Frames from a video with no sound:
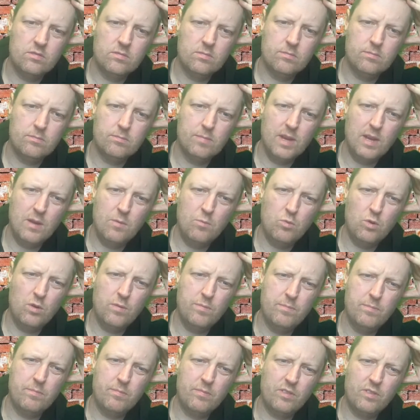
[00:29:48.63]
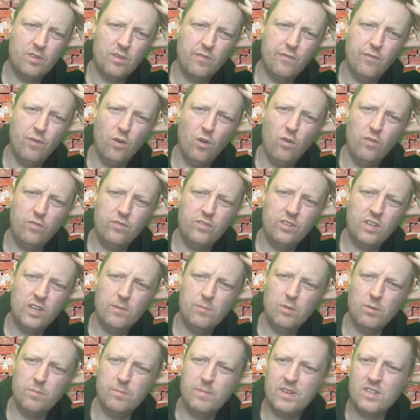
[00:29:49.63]
mean the fourth team
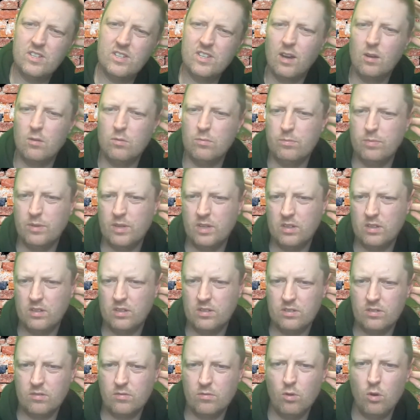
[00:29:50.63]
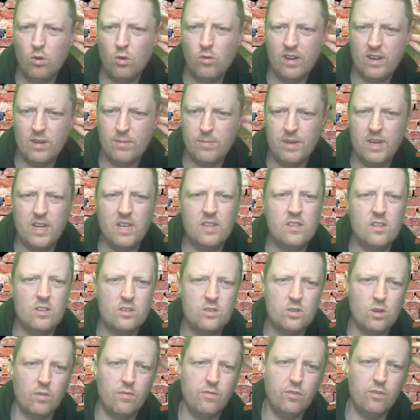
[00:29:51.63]
would miss out because they'll already be in the
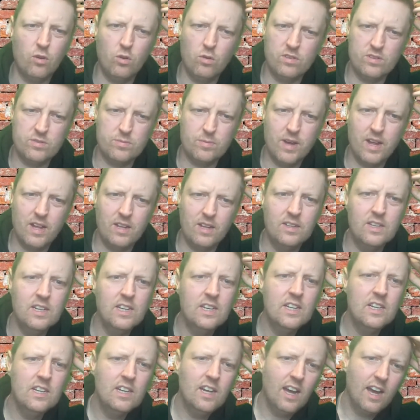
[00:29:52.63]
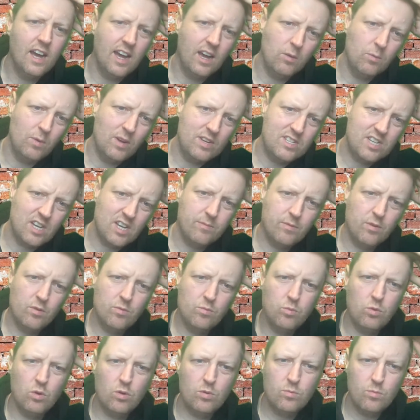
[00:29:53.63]
top 4 as well. West Ham have
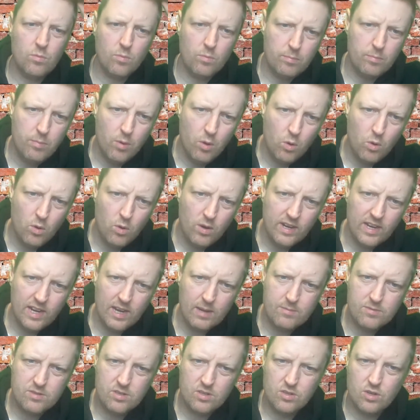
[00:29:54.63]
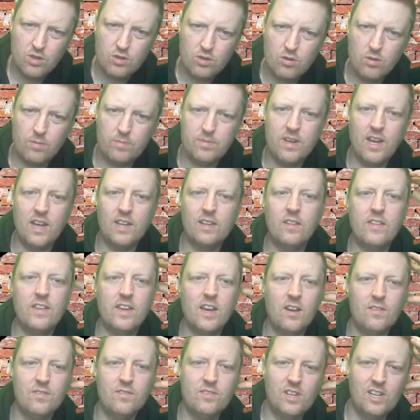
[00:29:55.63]
won more games in Europe 9 than they
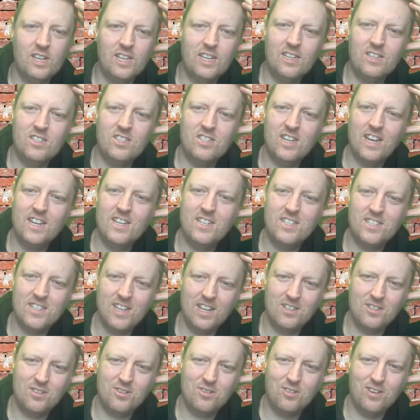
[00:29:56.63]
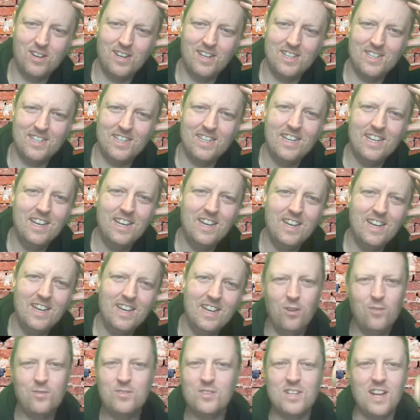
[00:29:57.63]
have in the League 6. That's crazy. I
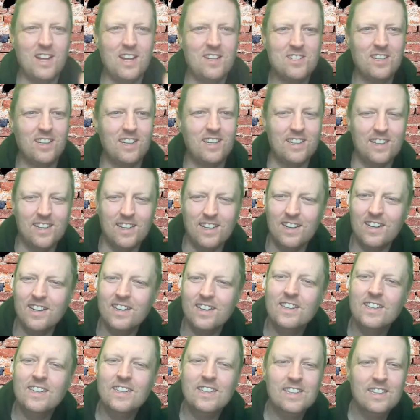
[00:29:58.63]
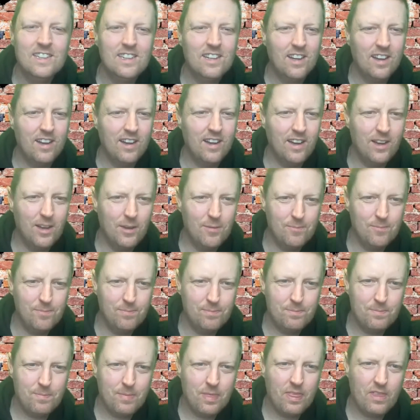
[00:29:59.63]
love stats like that.
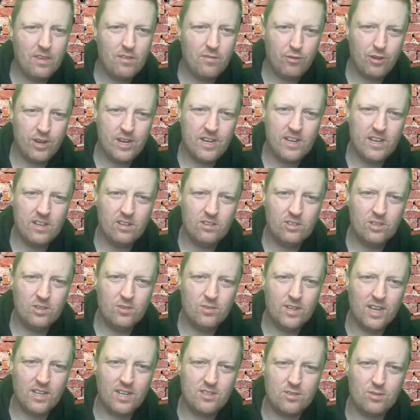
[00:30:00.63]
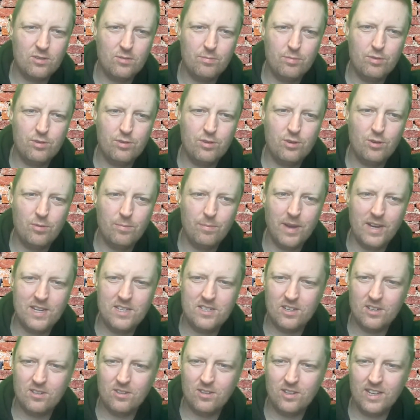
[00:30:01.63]
3-0 Newcastle, Bruno
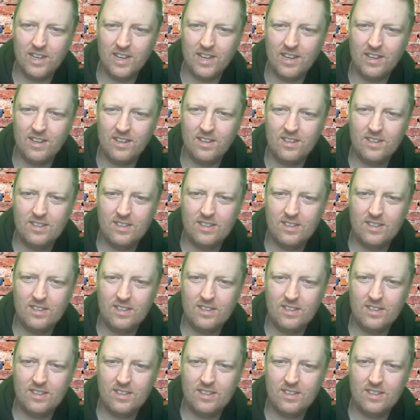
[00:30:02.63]
bicycle kick.